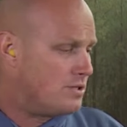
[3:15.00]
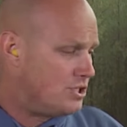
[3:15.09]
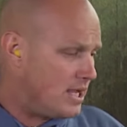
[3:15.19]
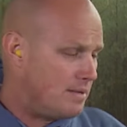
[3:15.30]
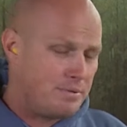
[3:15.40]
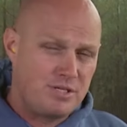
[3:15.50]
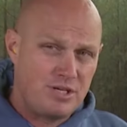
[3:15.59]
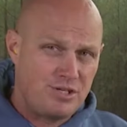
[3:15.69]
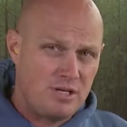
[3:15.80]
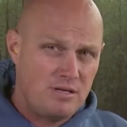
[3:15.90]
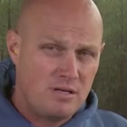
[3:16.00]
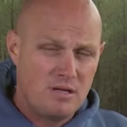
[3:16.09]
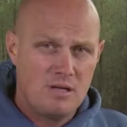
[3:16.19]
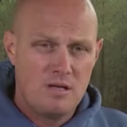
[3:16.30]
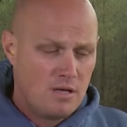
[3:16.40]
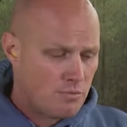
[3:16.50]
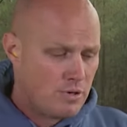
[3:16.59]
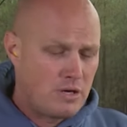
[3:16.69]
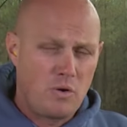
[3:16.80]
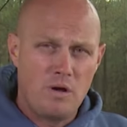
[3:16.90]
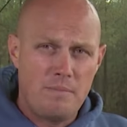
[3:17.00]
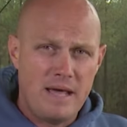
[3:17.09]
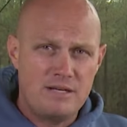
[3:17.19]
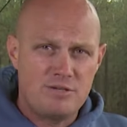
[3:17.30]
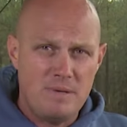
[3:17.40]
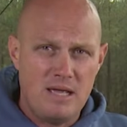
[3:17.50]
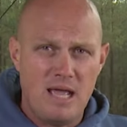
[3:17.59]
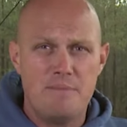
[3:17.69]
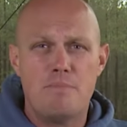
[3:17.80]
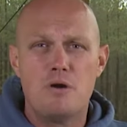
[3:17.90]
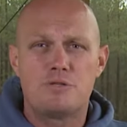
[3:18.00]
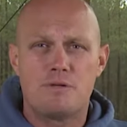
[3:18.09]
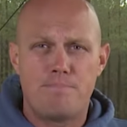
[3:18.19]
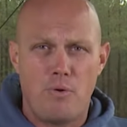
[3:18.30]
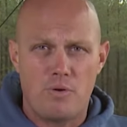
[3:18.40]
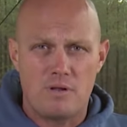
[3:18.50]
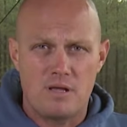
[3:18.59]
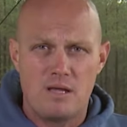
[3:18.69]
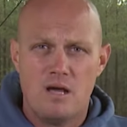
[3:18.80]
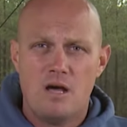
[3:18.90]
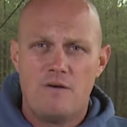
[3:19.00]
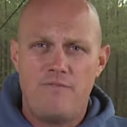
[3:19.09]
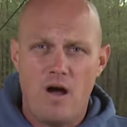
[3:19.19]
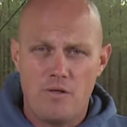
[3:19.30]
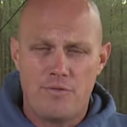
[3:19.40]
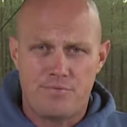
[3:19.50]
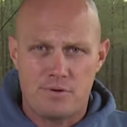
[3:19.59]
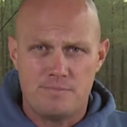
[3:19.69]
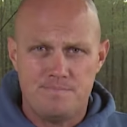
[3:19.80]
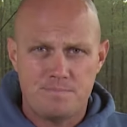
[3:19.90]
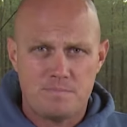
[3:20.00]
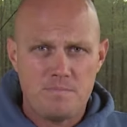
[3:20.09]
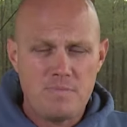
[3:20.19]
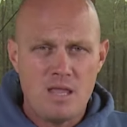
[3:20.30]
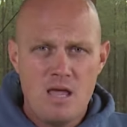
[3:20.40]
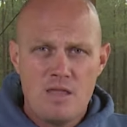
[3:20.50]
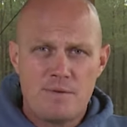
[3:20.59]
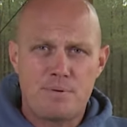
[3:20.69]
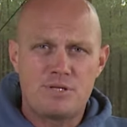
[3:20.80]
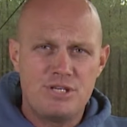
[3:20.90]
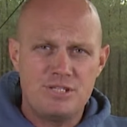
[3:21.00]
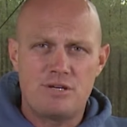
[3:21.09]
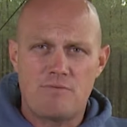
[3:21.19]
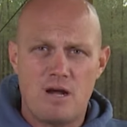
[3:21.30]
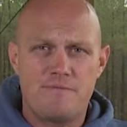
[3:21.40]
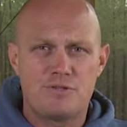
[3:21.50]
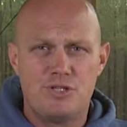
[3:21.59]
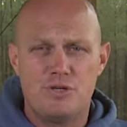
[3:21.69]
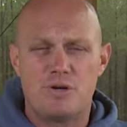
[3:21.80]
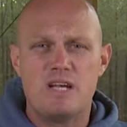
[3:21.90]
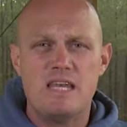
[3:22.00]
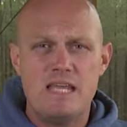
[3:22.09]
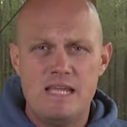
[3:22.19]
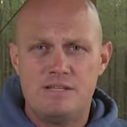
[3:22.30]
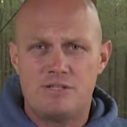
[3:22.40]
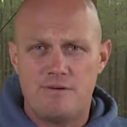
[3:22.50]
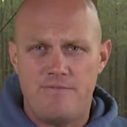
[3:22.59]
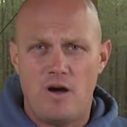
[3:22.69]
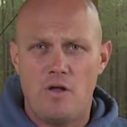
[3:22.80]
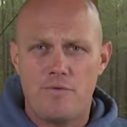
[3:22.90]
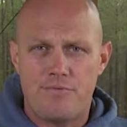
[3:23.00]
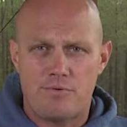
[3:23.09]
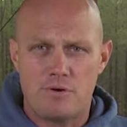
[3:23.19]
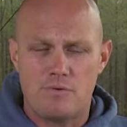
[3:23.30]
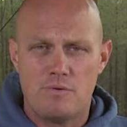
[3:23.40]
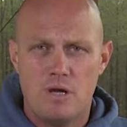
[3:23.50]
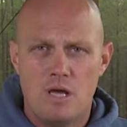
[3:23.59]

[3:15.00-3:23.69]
steady position, recoil management, and most importantly, follow through. The precision rifle shooter needs to follow through